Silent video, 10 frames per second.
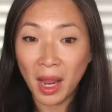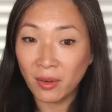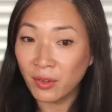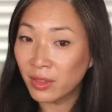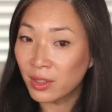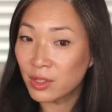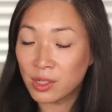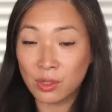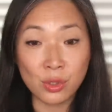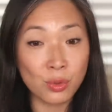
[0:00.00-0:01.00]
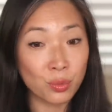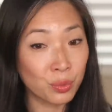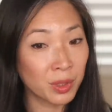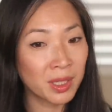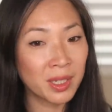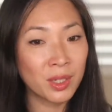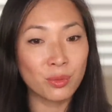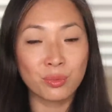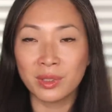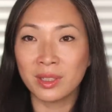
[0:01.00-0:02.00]
Everything just looks really,
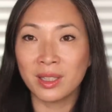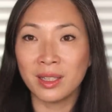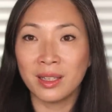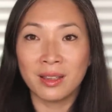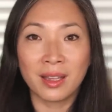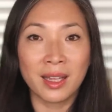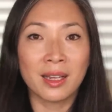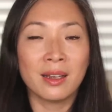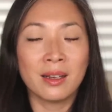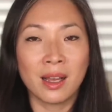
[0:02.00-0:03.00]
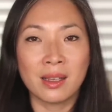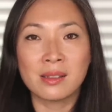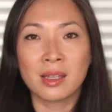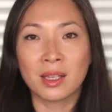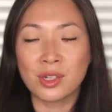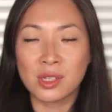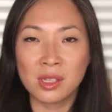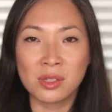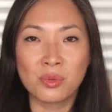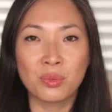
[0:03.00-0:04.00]
really like nice. Like just
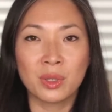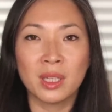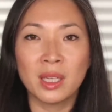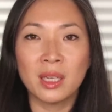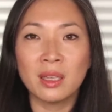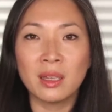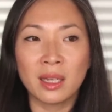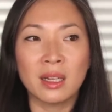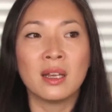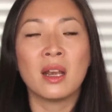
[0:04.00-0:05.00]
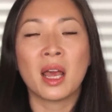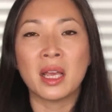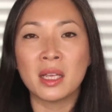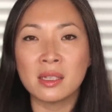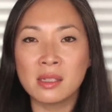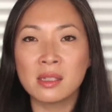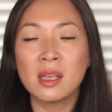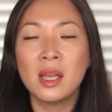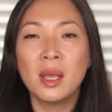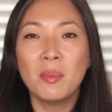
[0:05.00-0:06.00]
this really like nice,
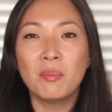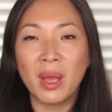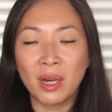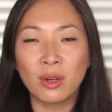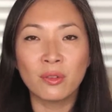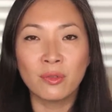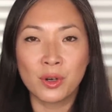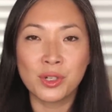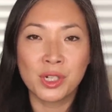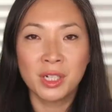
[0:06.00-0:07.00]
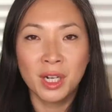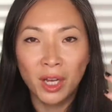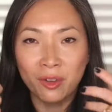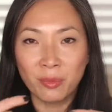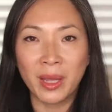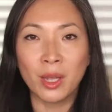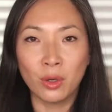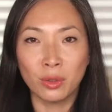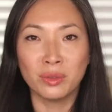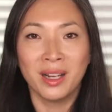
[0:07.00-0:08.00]
better version of my
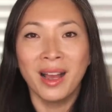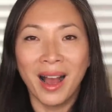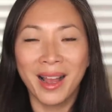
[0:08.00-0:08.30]
own